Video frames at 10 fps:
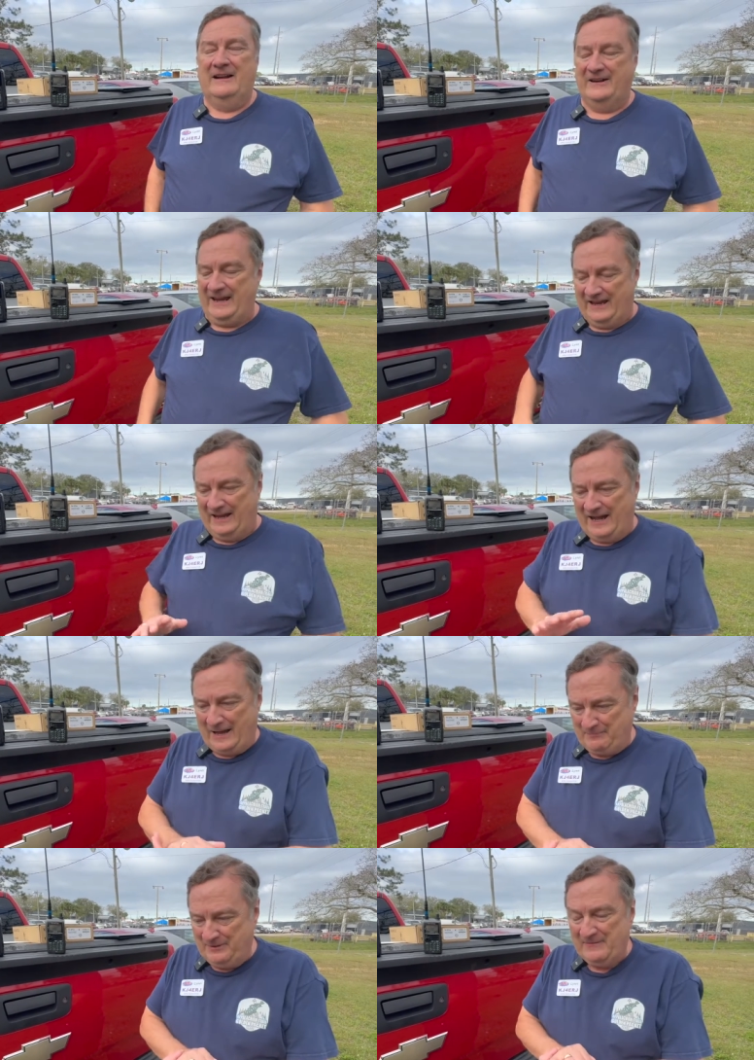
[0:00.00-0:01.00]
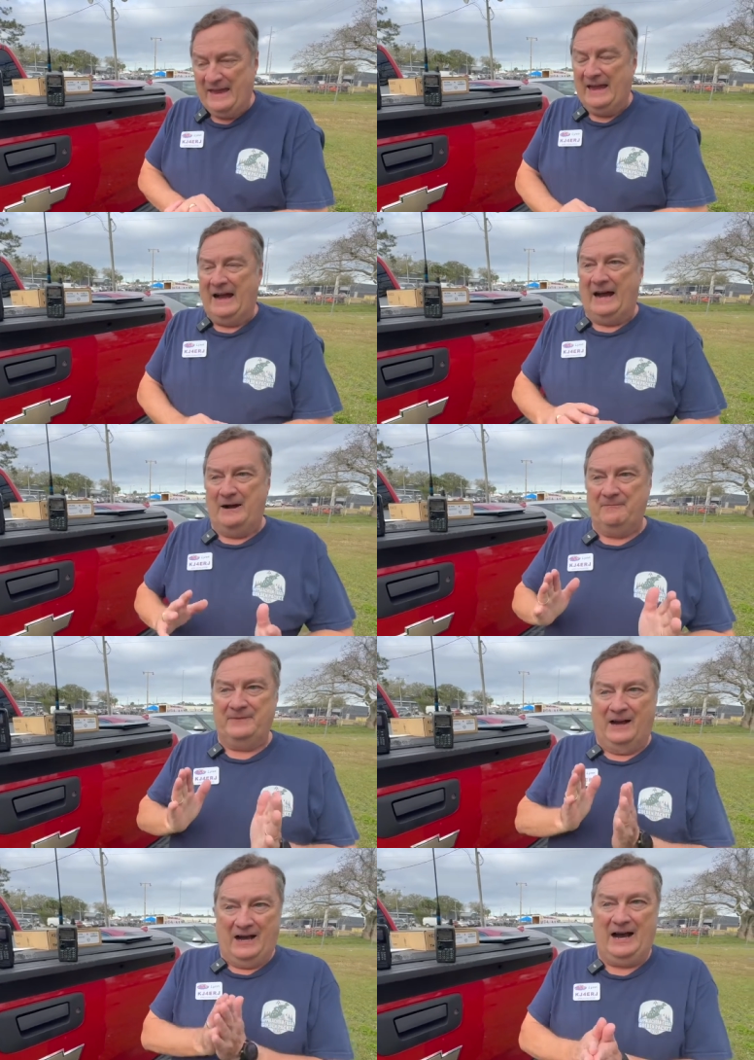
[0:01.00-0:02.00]
Okay, a hop. Um,
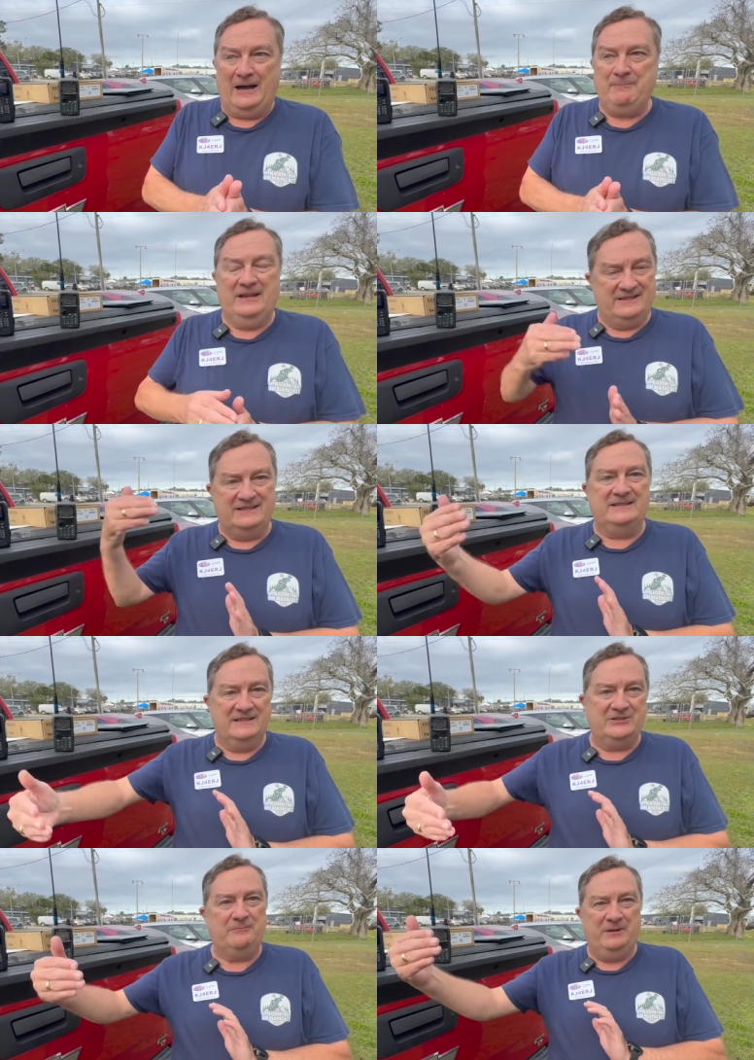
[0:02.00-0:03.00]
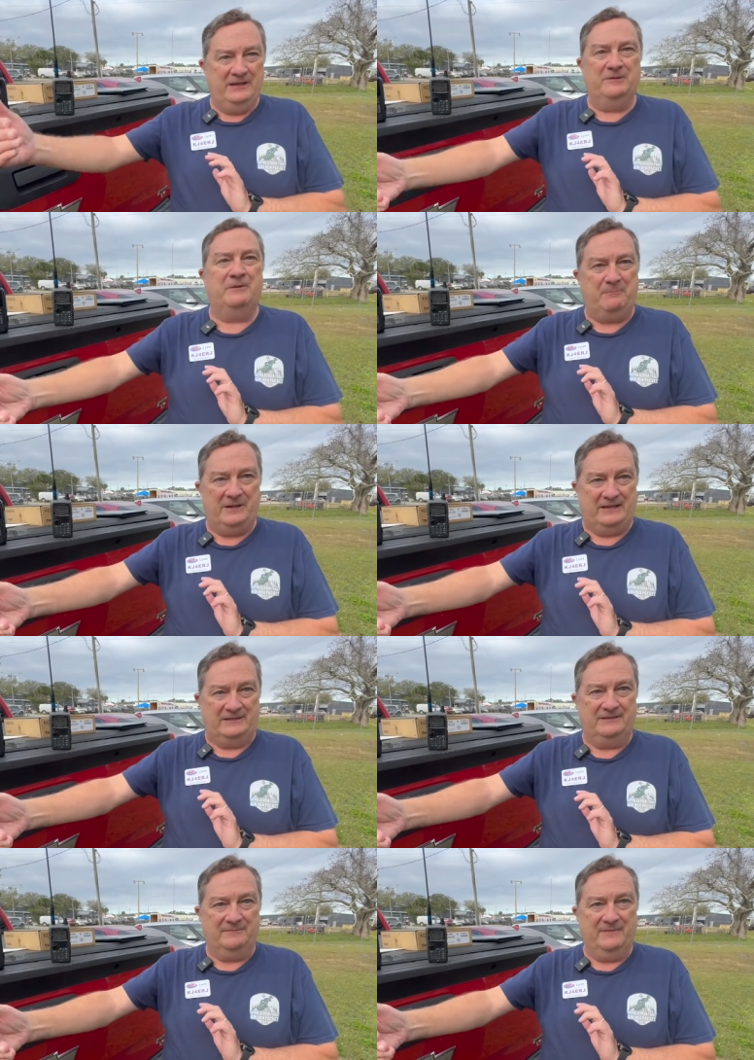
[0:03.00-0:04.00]
a hop is a digipeater
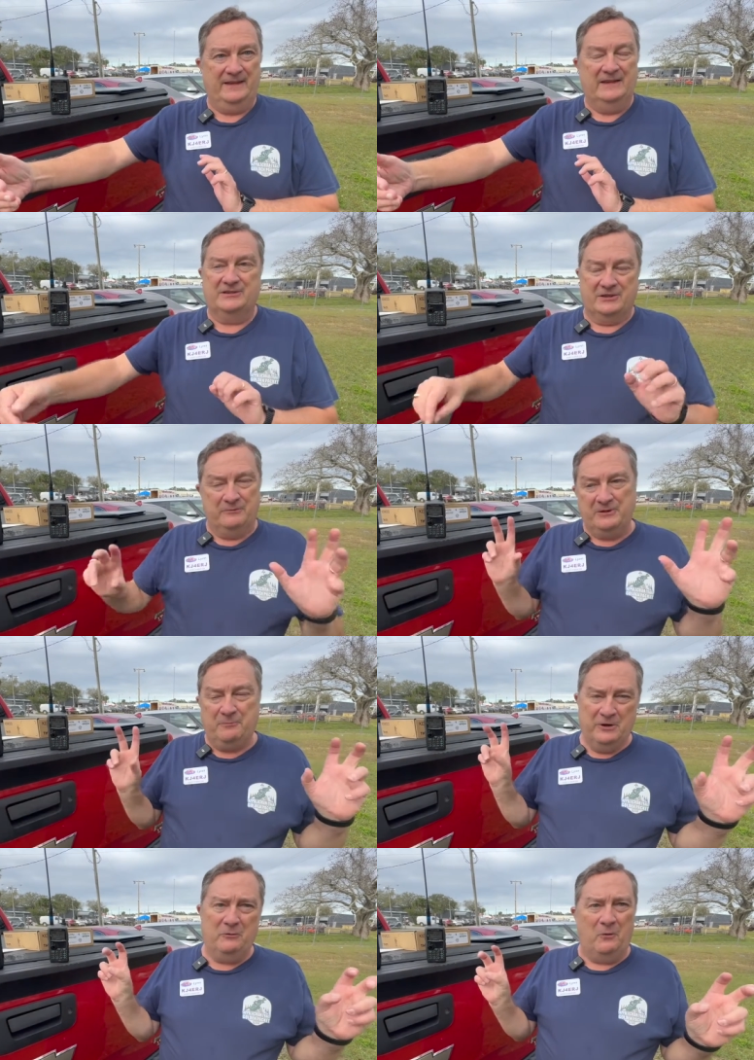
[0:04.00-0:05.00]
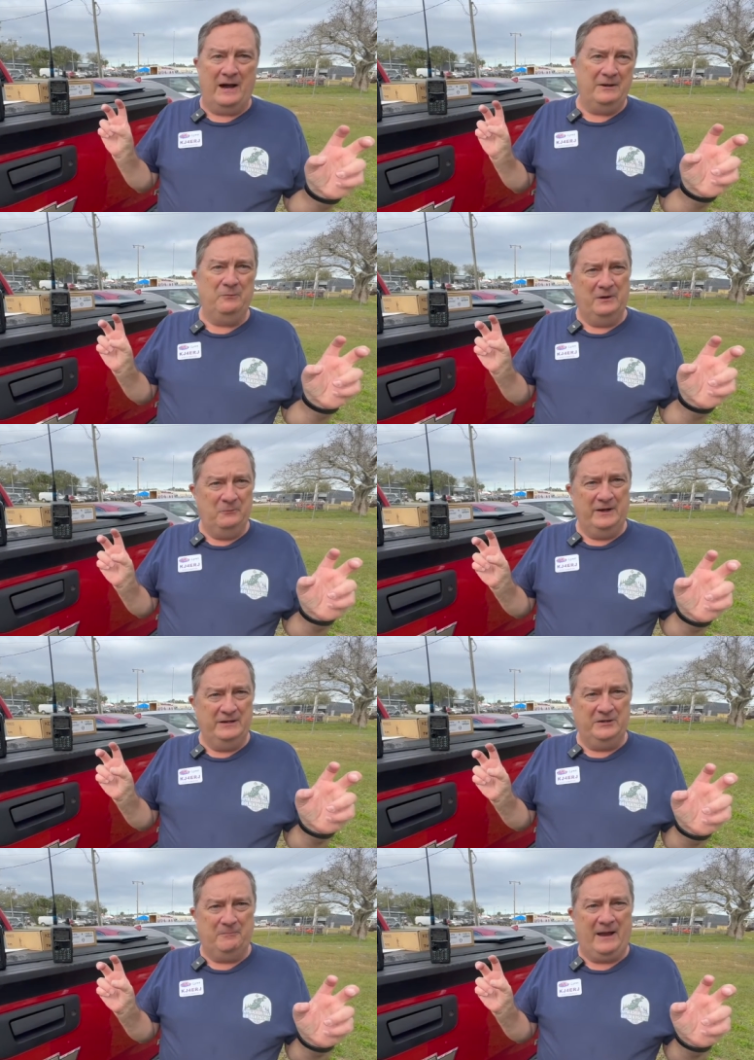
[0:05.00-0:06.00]
repeat. So when you put a wide one one
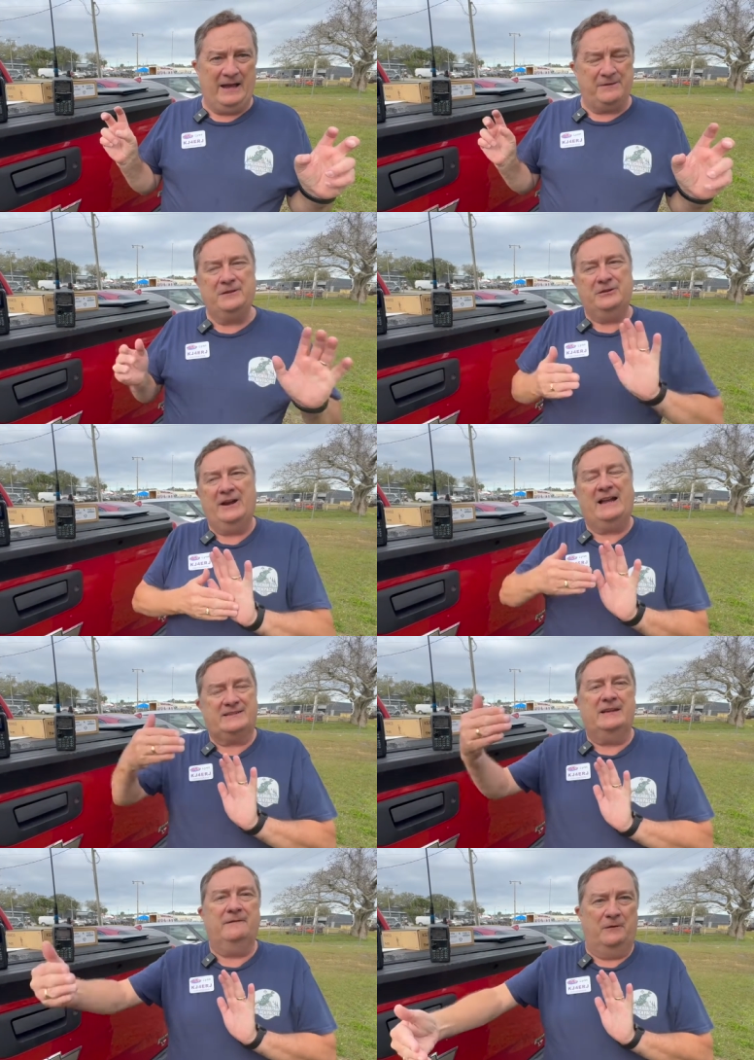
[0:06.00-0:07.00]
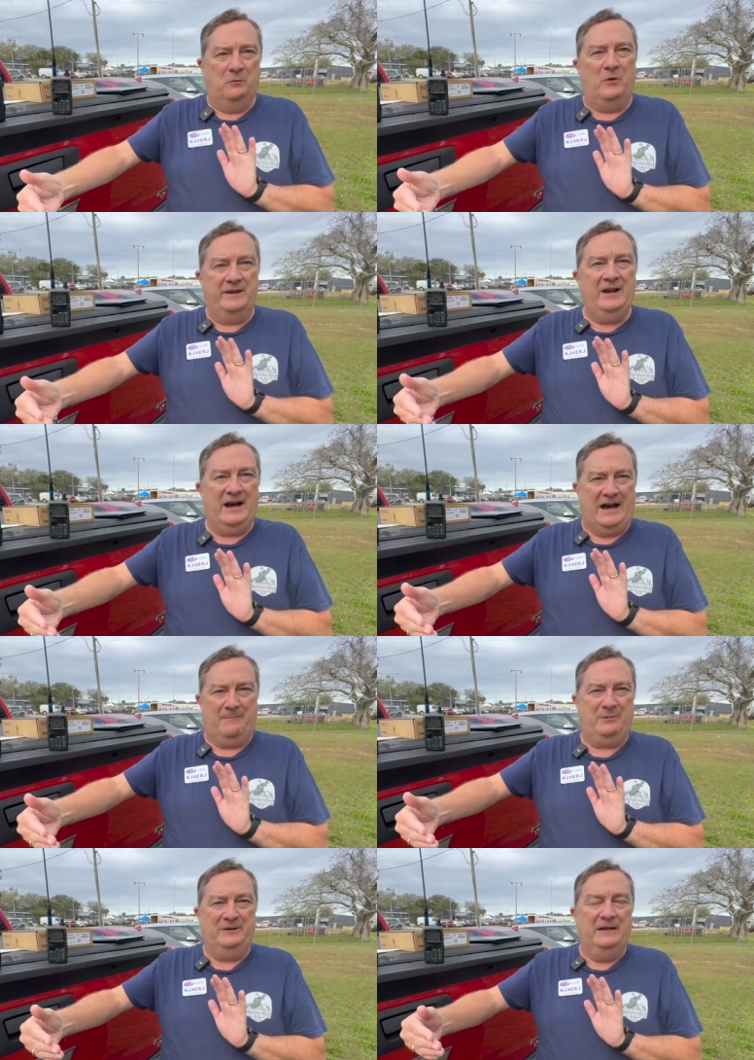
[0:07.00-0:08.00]
in your path, you're asking for one
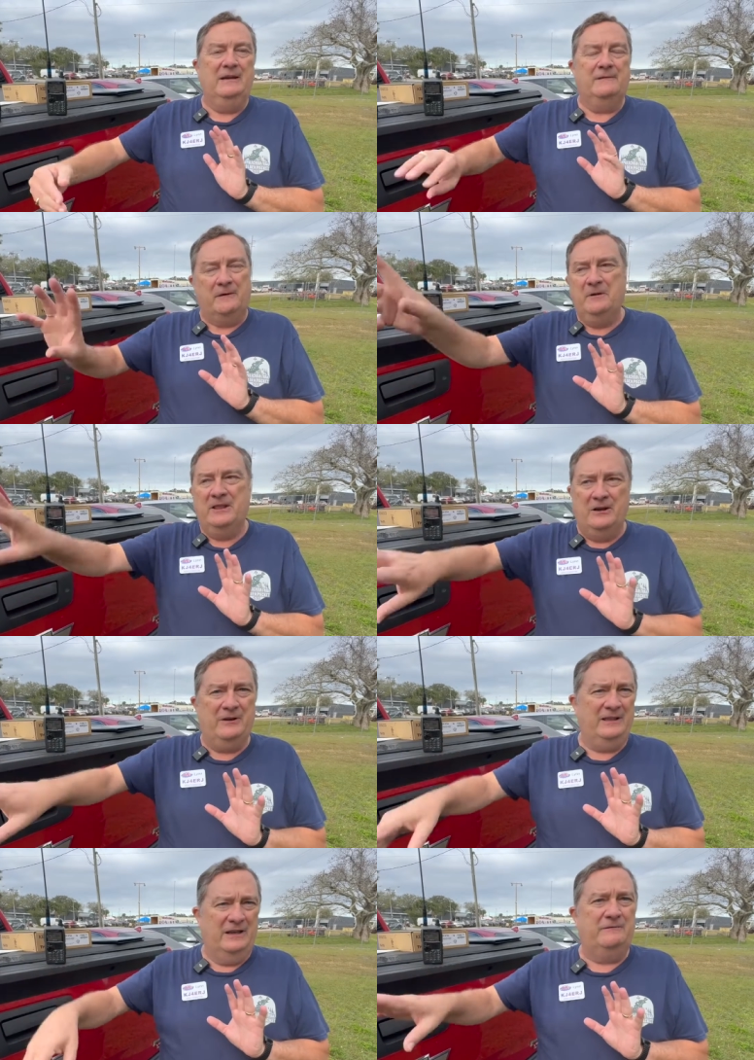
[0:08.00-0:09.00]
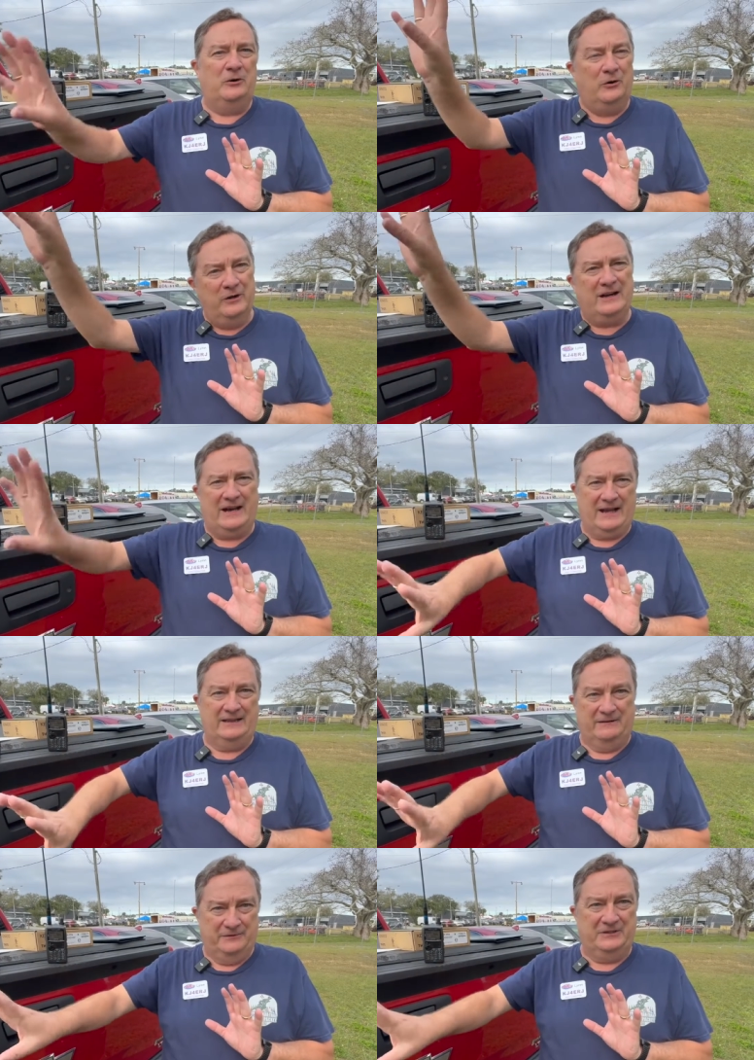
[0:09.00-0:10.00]
hop from a low level or a high
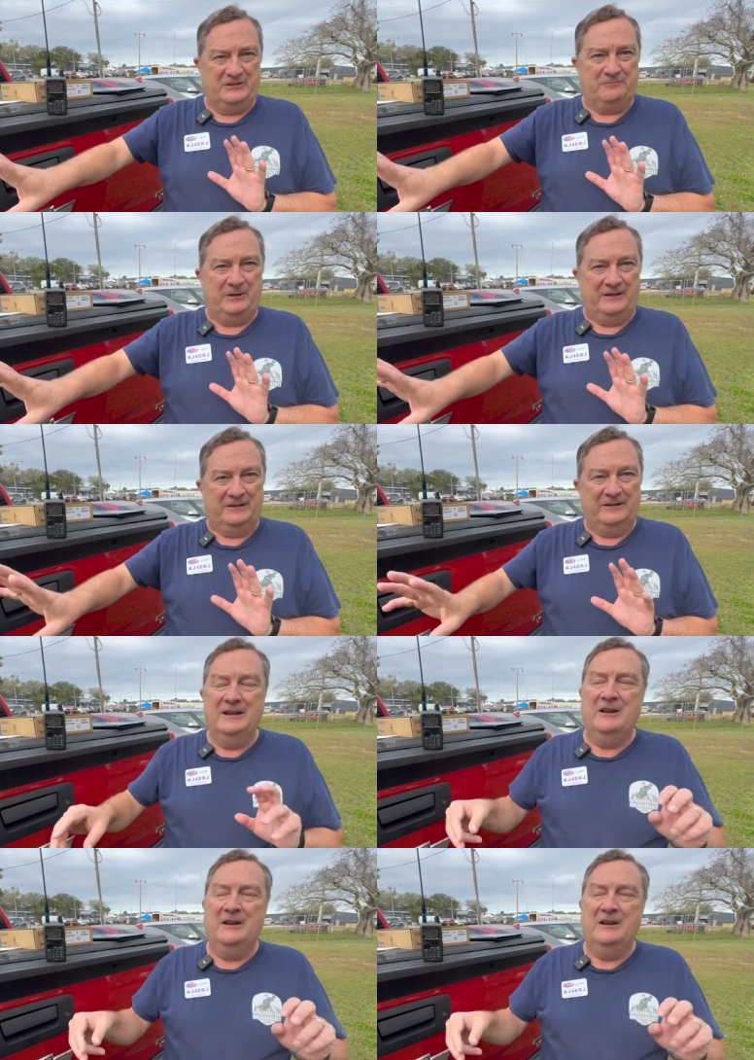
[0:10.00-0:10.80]
level digipeater.